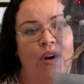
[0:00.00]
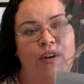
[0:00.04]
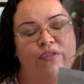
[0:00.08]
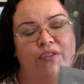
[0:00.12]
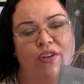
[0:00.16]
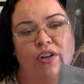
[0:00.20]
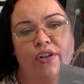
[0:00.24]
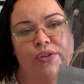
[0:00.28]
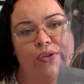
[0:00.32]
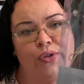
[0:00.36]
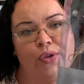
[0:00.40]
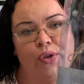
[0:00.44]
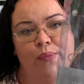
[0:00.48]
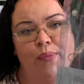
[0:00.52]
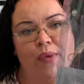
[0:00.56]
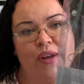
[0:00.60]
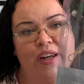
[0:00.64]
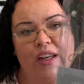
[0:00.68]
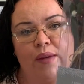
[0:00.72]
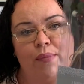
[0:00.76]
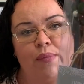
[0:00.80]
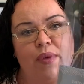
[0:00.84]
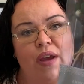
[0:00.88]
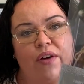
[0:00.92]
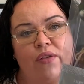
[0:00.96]
I've got too
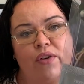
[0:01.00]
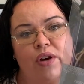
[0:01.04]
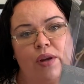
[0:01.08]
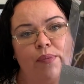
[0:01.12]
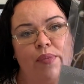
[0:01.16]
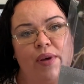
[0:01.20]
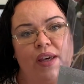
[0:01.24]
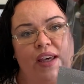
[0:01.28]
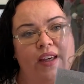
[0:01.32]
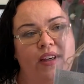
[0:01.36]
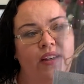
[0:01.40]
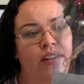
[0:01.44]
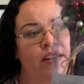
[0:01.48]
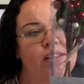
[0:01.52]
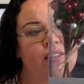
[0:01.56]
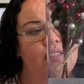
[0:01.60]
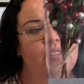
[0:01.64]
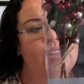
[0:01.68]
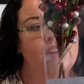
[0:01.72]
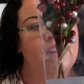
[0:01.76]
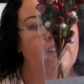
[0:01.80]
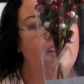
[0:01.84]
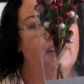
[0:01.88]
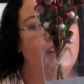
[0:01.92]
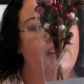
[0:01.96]
many berry
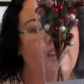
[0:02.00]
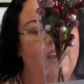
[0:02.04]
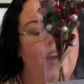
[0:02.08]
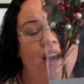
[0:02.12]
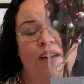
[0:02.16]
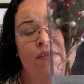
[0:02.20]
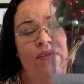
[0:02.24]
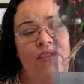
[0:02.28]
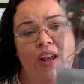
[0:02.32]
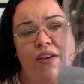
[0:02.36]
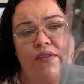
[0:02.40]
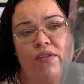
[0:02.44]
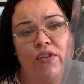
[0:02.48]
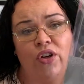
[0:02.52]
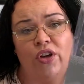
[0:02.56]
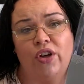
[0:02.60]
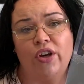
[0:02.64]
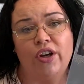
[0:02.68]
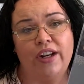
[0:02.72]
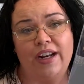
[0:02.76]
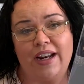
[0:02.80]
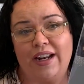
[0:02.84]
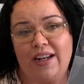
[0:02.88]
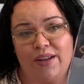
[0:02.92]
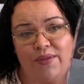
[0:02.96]
picks. I've never
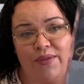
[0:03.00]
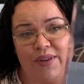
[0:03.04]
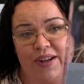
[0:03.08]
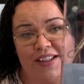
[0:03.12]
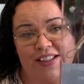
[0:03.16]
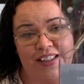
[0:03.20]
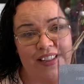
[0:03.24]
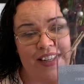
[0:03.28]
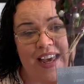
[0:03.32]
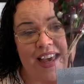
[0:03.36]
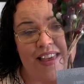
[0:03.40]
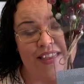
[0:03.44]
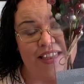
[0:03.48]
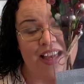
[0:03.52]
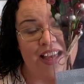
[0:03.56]
heard anyone say